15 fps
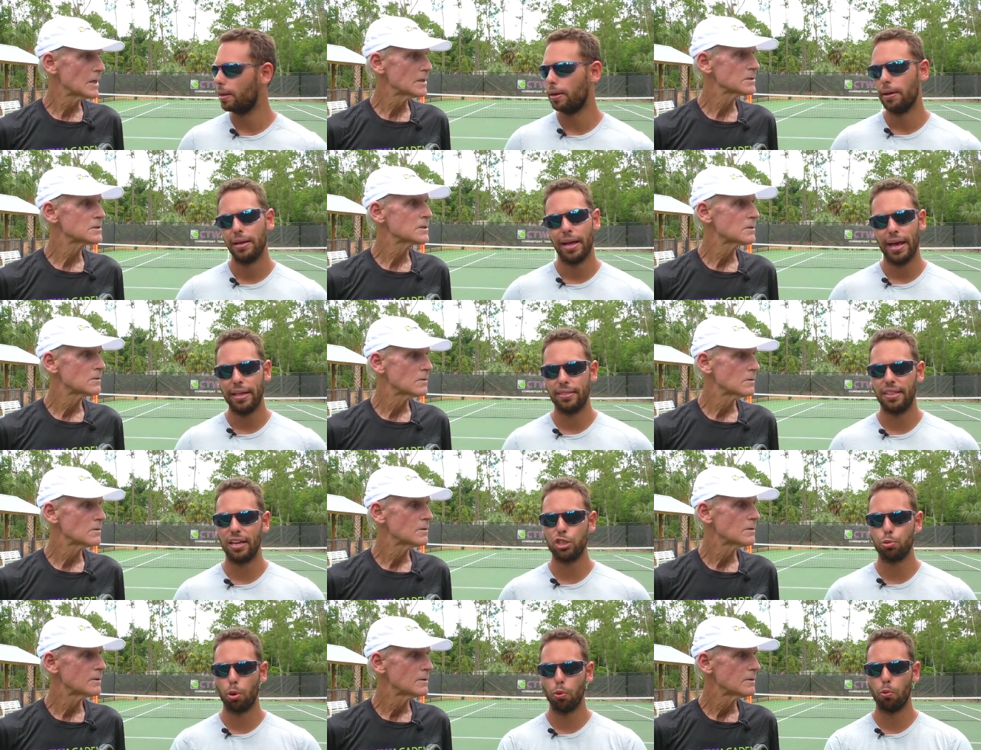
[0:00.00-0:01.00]
Speaker 1: Yes. And
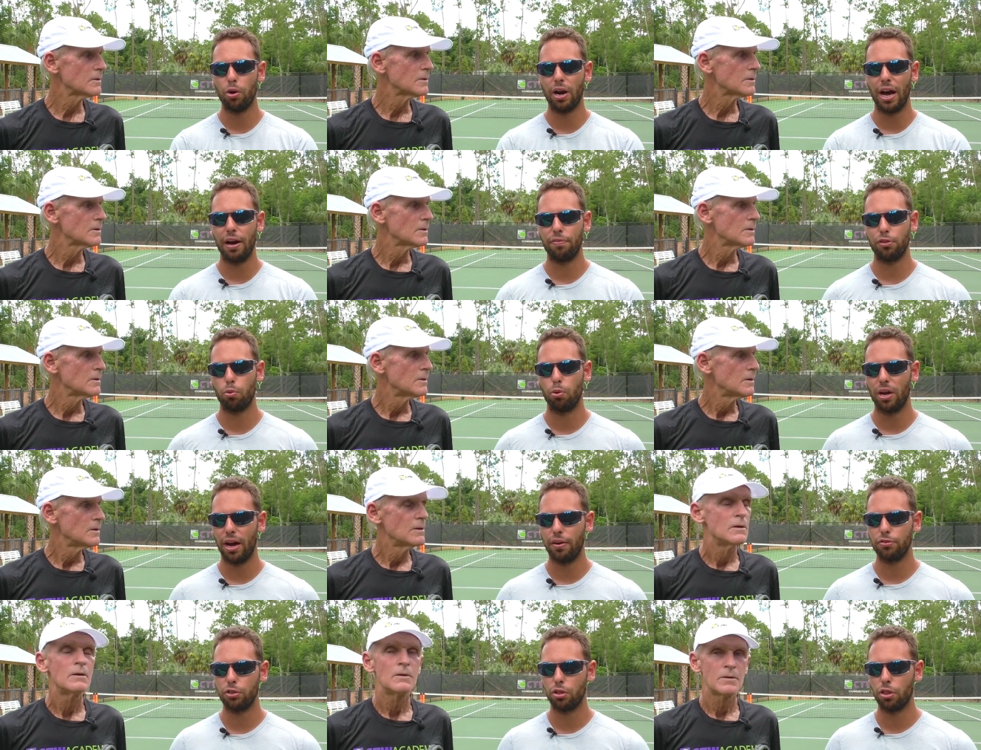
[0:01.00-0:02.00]
that's what we're after. We're
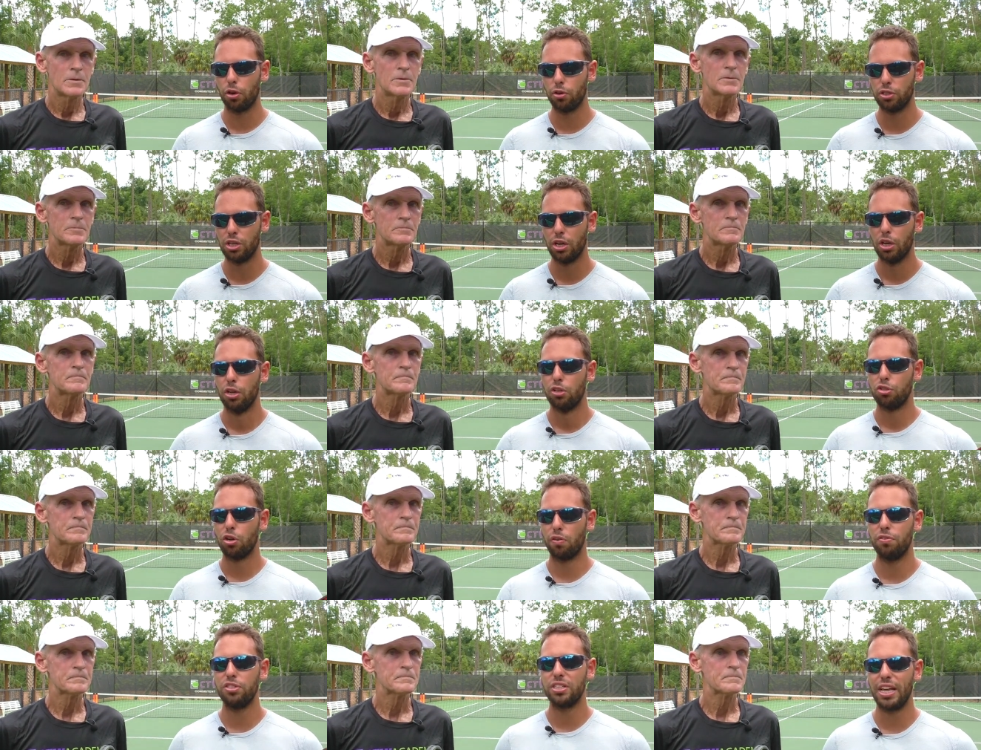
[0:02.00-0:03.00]
after those
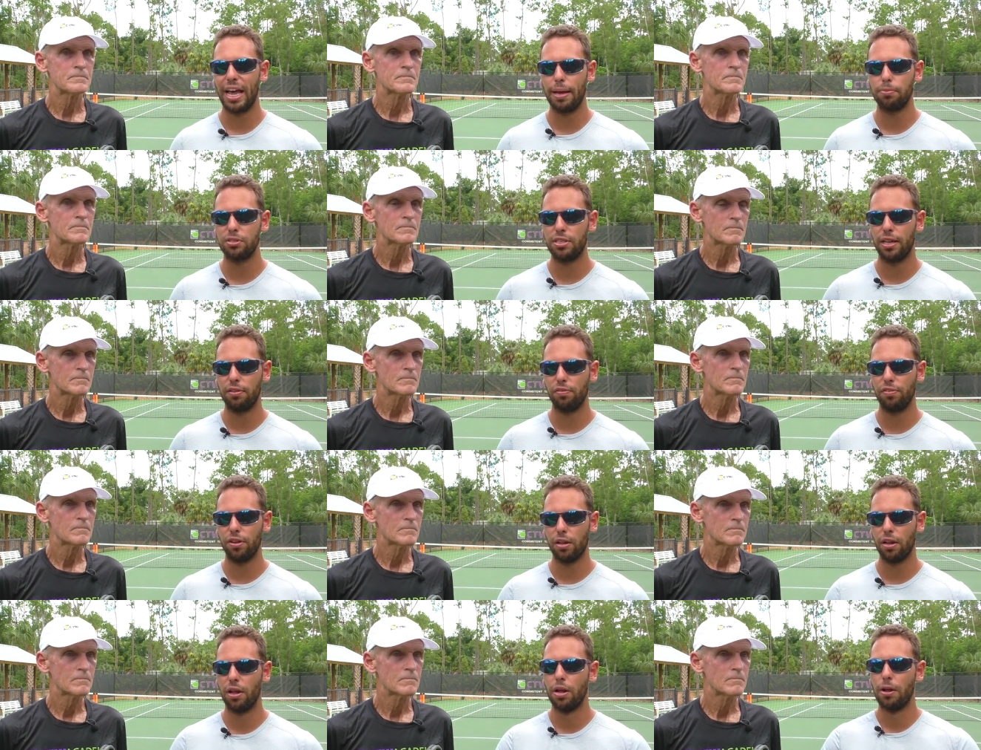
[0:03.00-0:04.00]
service games that
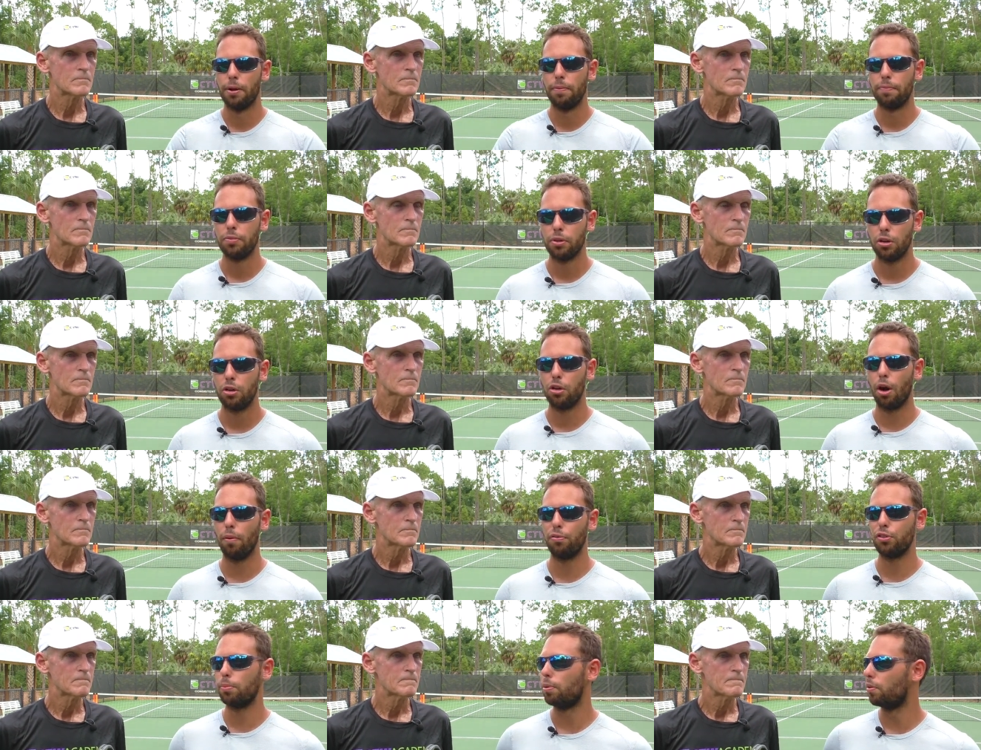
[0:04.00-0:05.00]
feel
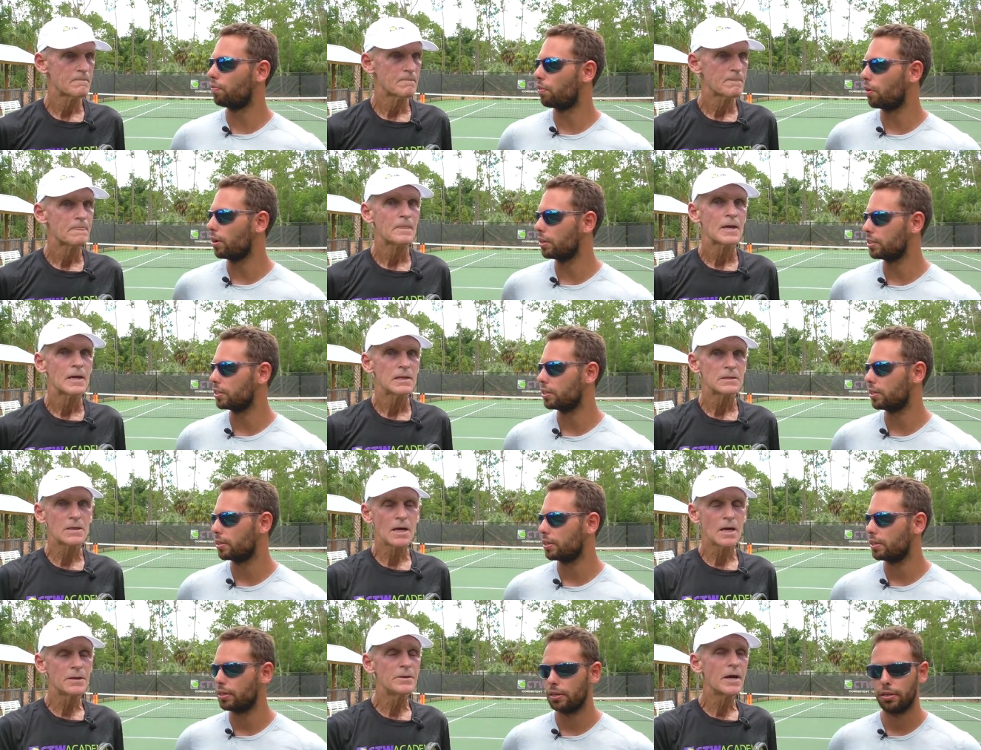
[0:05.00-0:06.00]
comfortable for us.
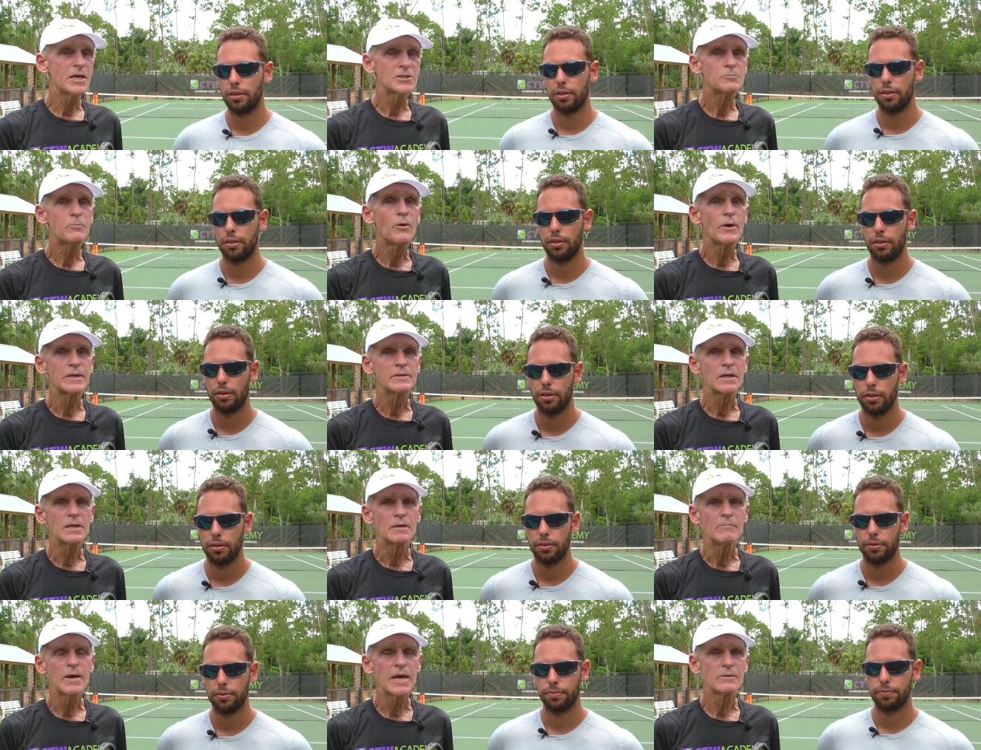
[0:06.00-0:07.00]
Speaker 2: Yeah, nice point that
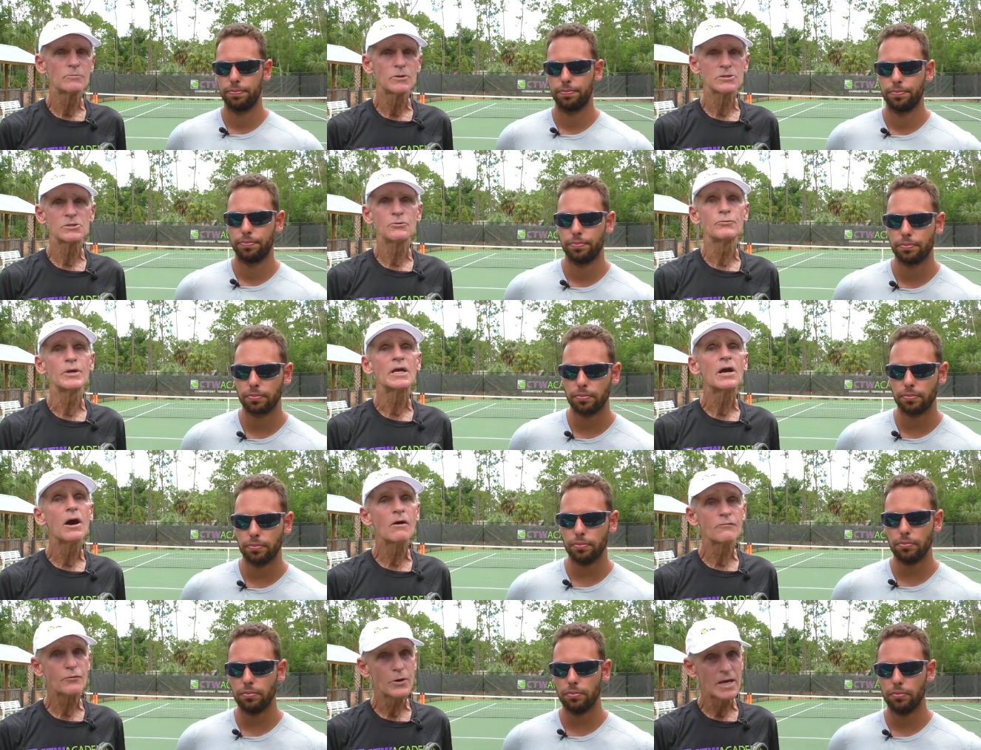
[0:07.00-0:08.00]
he made was the
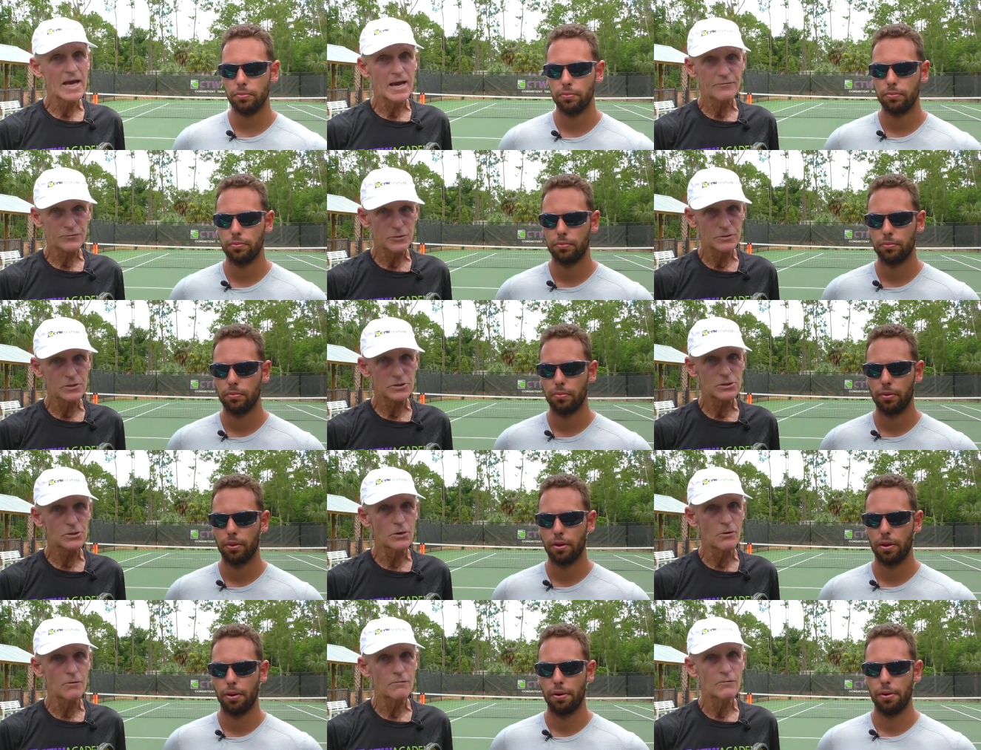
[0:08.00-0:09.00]
recovery after the
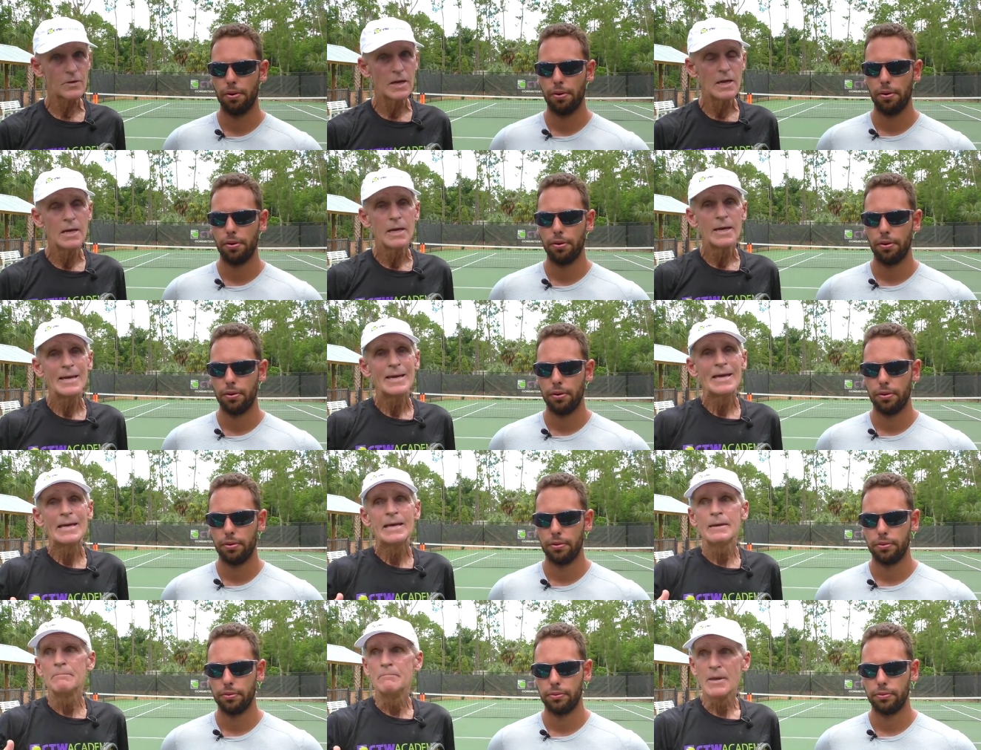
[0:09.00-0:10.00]
serve.
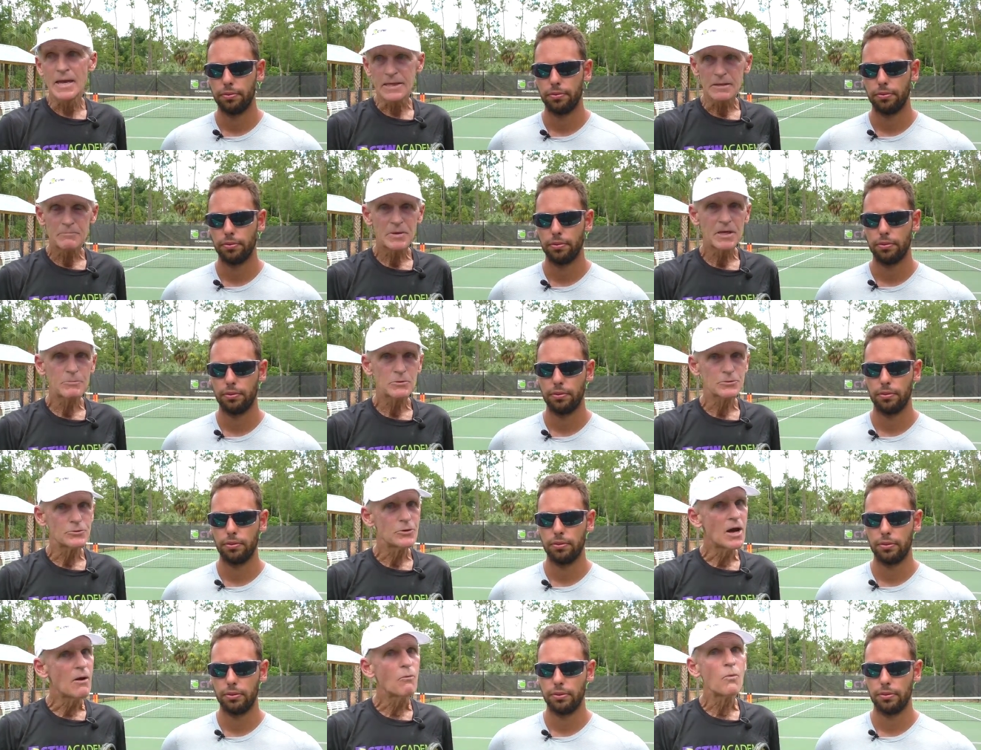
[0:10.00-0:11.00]
Many people do
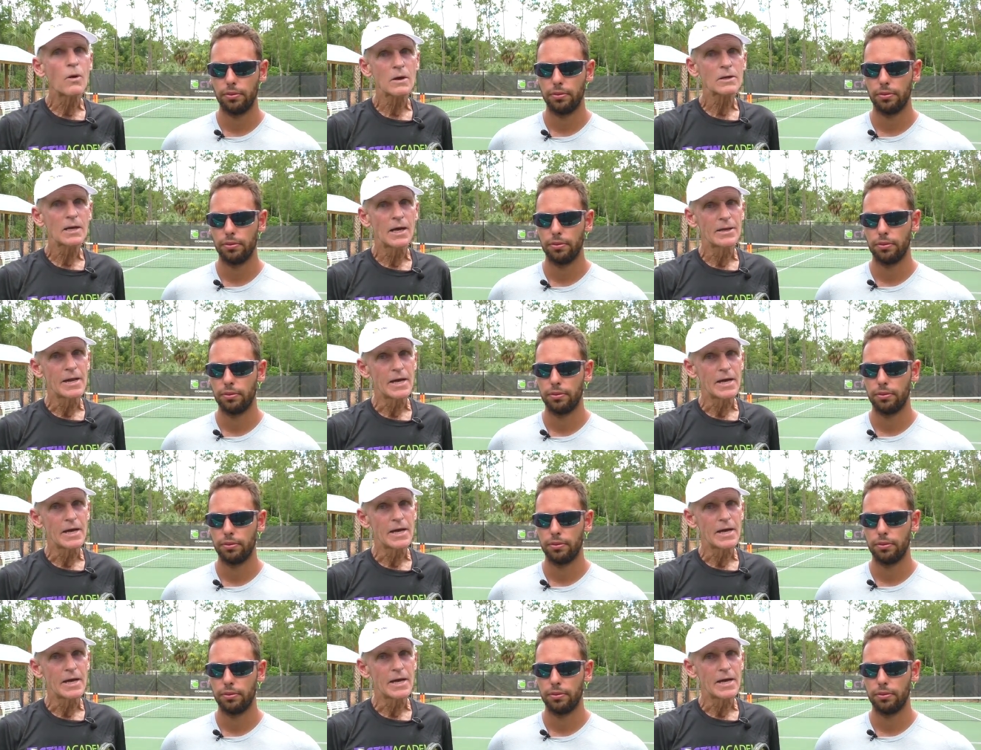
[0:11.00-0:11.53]
not work on